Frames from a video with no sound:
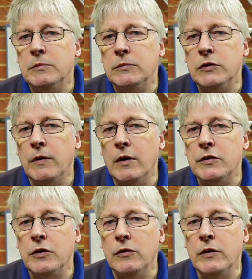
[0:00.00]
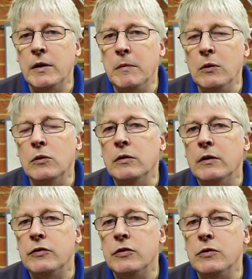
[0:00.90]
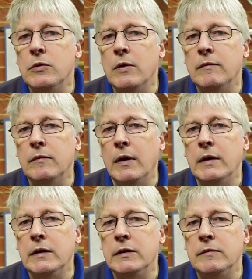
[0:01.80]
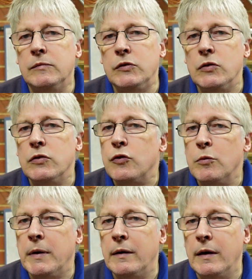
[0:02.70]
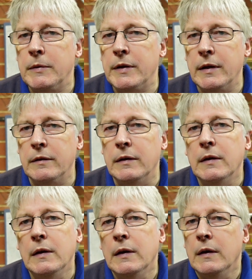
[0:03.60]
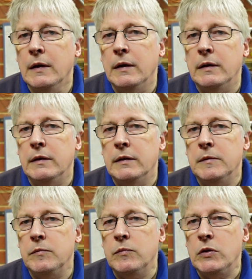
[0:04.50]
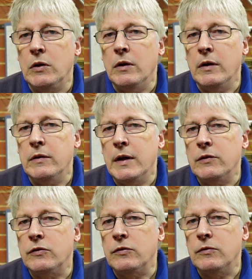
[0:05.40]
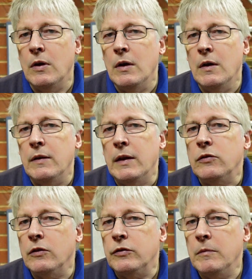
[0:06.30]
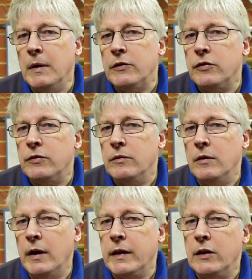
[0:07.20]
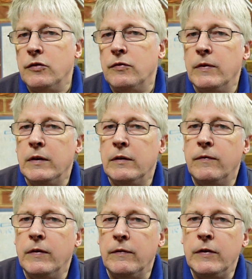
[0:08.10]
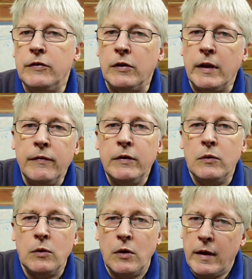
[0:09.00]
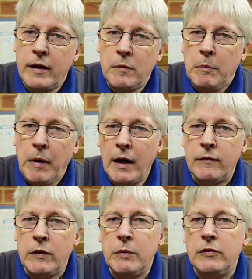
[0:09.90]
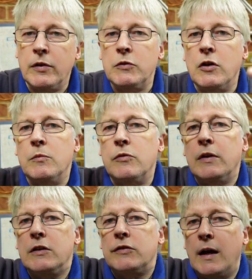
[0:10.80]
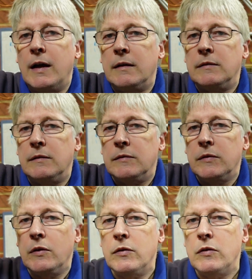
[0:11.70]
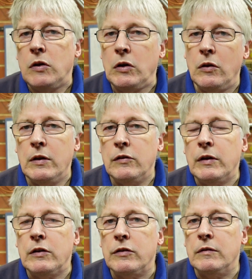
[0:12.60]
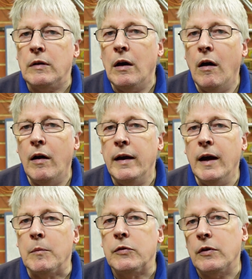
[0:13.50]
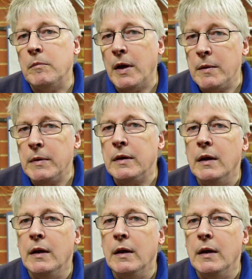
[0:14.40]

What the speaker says: device on their mill to do the drawbar up and down. You know, and that's not so much, I guess, for the physical effort, although that could be part of it. But sometimes these are, you know, these things are high up, so maybe